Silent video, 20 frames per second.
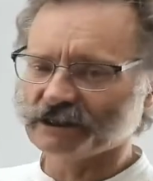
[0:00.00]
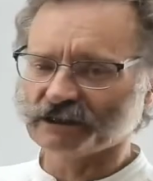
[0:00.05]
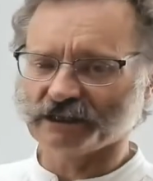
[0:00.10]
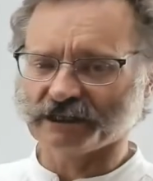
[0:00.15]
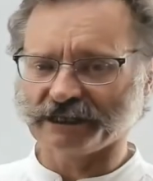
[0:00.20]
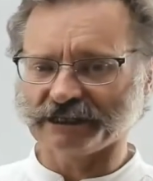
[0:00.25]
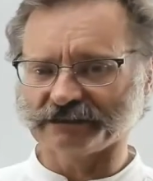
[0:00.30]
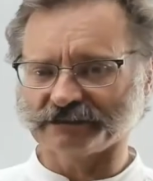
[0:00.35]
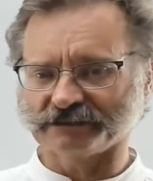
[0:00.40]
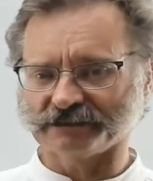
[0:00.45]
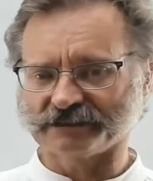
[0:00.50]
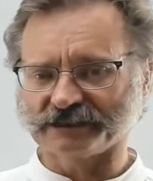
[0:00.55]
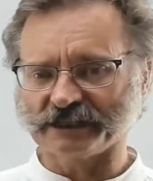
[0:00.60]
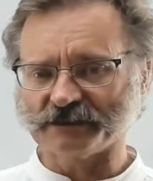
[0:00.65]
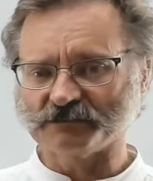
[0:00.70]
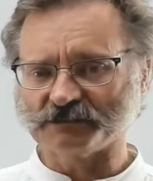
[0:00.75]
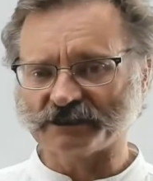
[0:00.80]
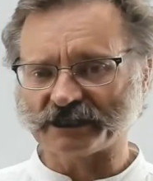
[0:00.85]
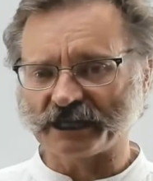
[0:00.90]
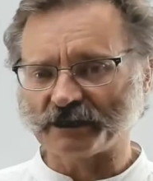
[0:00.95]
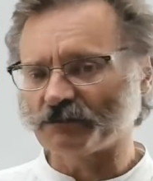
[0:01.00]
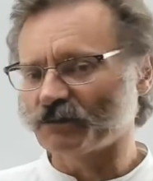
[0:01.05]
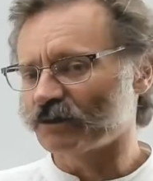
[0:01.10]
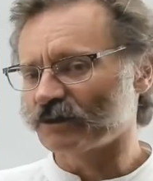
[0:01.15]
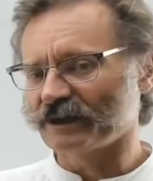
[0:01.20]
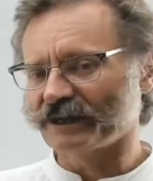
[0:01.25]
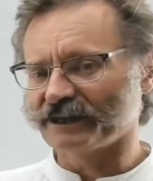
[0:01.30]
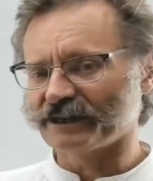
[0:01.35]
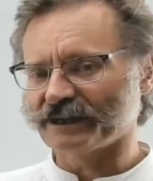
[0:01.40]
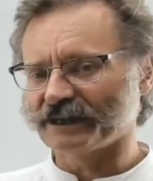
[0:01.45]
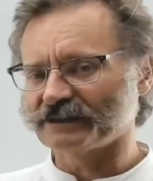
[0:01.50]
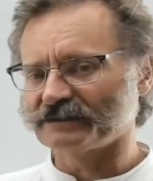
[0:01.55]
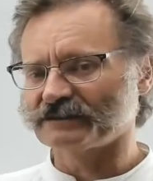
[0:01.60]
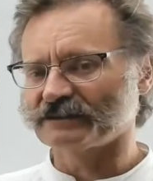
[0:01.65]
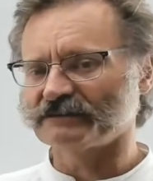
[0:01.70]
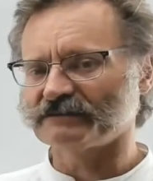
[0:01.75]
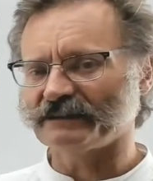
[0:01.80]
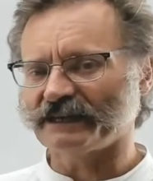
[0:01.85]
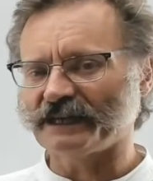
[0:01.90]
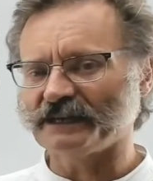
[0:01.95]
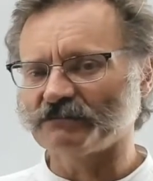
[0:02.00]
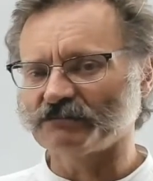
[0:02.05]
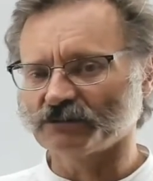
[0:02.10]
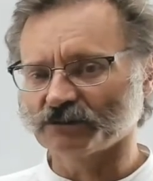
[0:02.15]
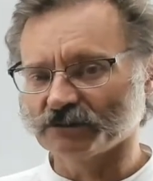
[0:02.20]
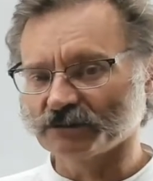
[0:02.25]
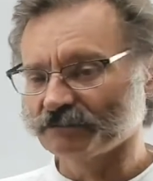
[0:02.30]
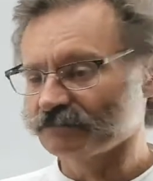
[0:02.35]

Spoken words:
at the same time organize the table